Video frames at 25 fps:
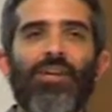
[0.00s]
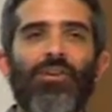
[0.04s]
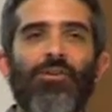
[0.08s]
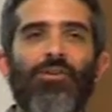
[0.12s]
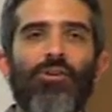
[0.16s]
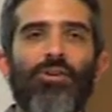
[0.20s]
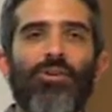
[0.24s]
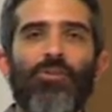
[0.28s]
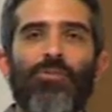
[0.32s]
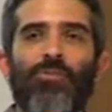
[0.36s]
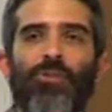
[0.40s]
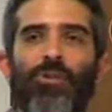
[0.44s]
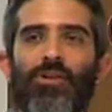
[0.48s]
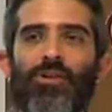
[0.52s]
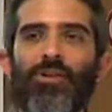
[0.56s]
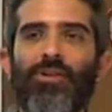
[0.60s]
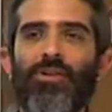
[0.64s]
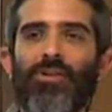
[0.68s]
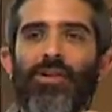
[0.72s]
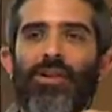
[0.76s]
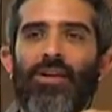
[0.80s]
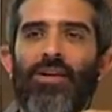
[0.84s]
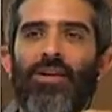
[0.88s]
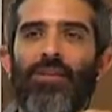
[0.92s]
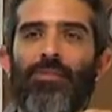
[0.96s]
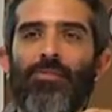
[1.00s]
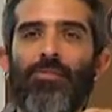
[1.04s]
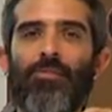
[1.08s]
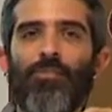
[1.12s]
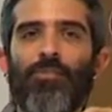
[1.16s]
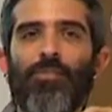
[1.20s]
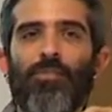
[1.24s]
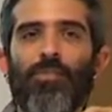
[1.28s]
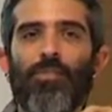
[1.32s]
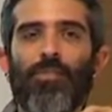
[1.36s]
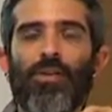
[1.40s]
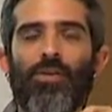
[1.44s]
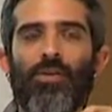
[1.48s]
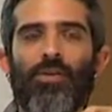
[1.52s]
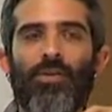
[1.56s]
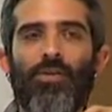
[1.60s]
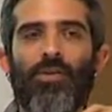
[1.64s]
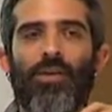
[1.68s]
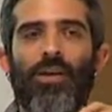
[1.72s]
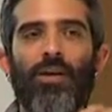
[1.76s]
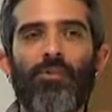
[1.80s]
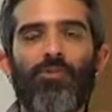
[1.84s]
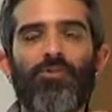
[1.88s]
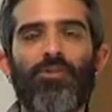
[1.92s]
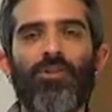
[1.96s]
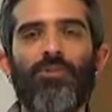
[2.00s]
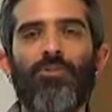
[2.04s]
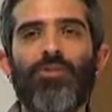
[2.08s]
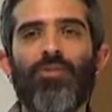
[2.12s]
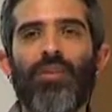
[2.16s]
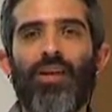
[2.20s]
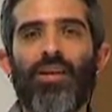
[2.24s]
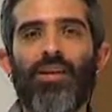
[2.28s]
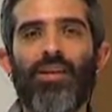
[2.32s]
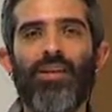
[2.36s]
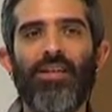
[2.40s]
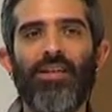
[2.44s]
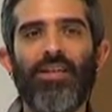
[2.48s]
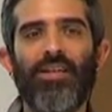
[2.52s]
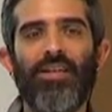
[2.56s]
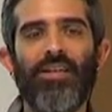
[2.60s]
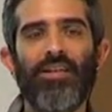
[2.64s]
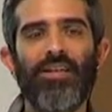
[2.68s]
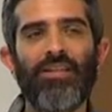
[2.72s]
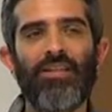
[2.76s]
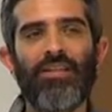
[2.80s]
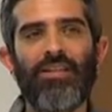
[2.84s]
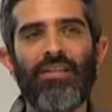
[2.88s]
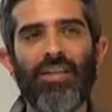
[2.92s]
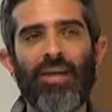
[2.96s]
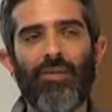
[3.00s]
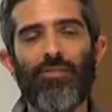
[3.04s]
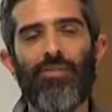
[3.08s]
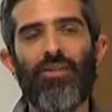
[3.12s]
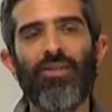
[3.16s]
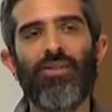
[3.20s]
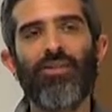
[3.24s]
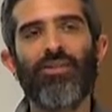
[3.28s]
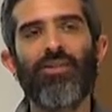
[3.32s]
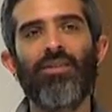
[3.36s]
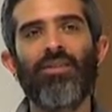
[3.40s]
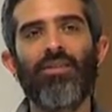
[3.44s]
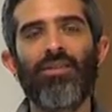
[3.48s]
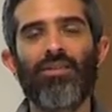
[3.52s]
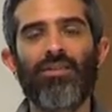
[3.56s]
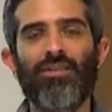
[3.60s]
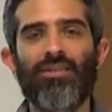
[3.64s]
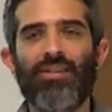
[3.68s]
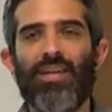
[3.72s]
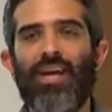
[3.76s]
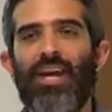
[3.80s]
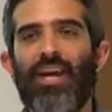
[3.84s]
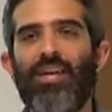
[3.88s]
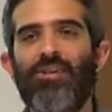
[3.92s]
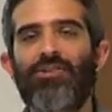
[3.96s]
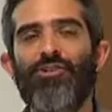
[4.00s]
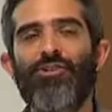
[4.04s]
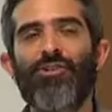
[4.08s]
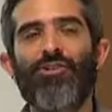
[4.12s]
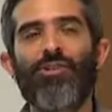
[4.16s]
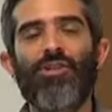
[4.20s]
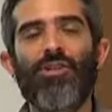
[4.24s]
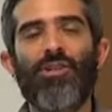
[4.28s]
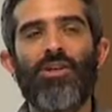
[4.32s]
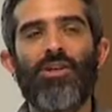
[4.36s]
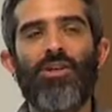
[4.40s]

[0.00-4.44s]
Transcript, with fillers: You can put um, the upstream signing key in Debian slash